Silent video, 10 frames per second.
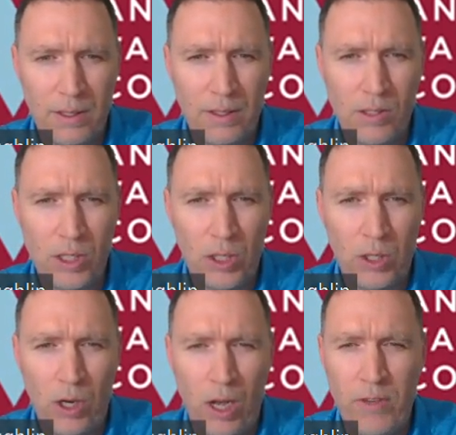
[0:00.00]

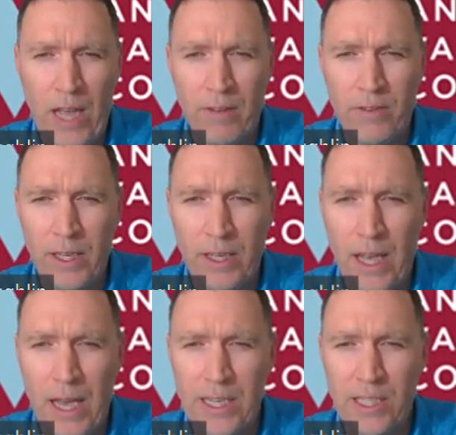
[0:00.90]
So if you have
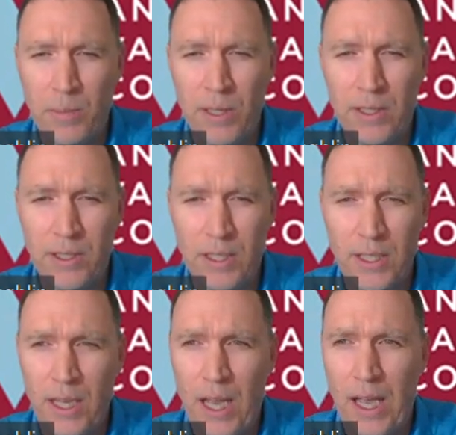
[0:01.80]
a
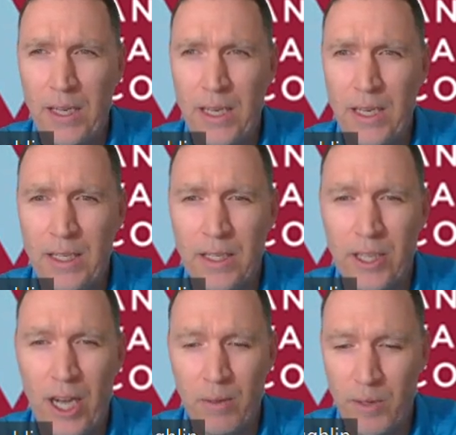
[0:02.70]
disability and need an
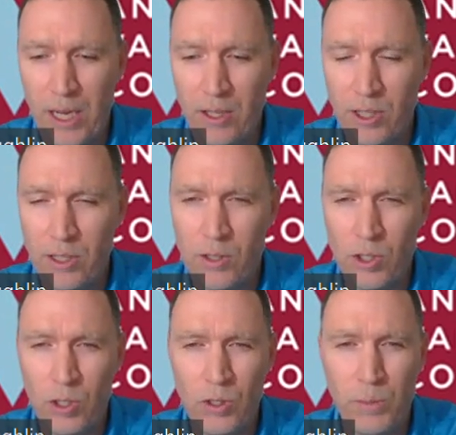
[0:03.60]
accommodation
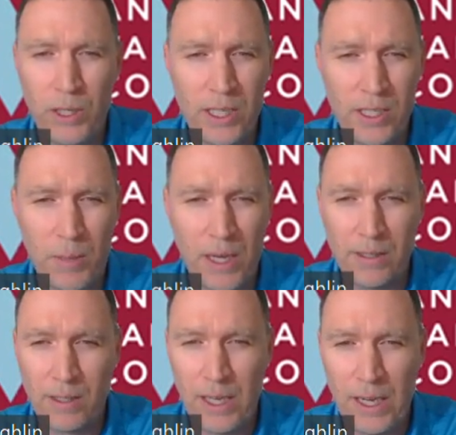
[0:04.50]
to participate in
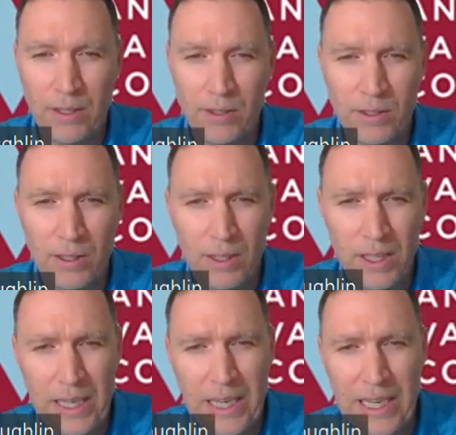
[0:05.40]
this class,
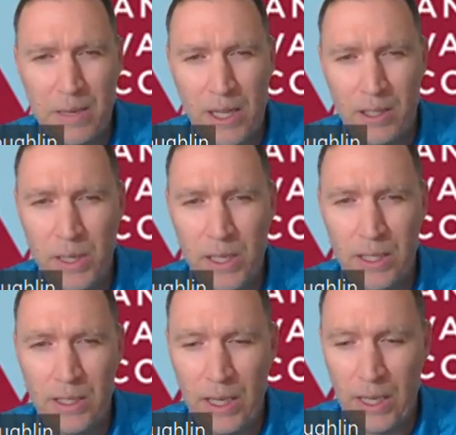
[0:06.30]
email
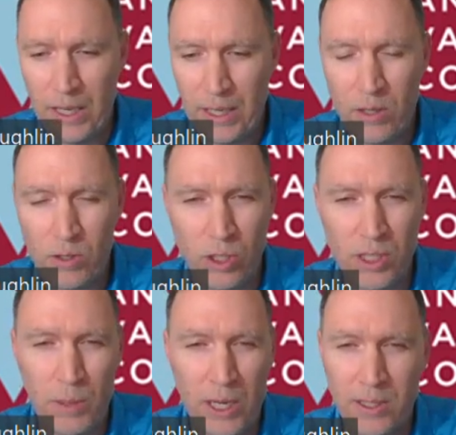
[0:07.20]
me as soon
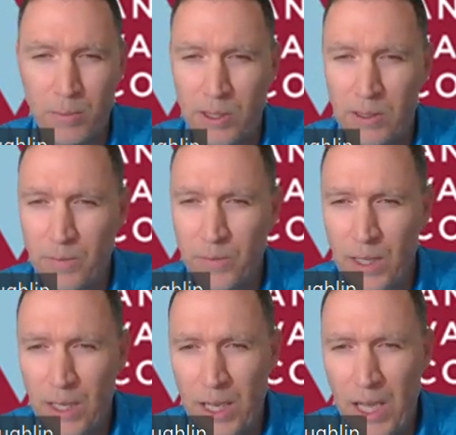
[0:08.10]
as possible,
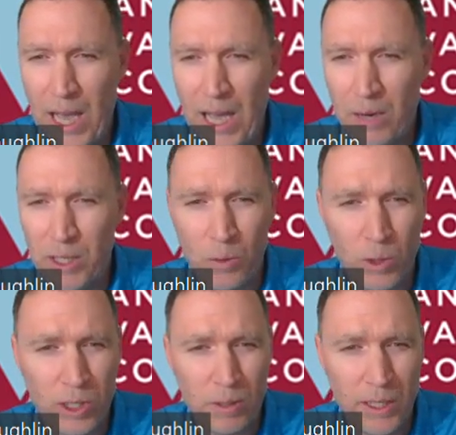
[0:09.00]
and we can
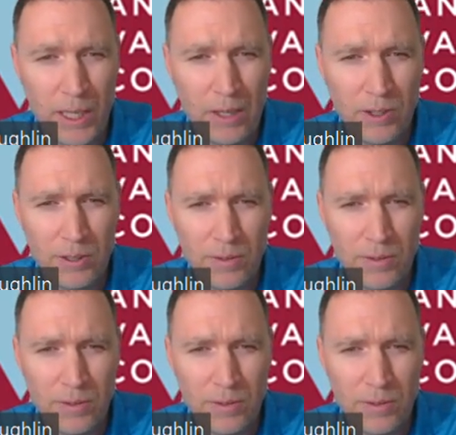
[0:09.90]
work something out.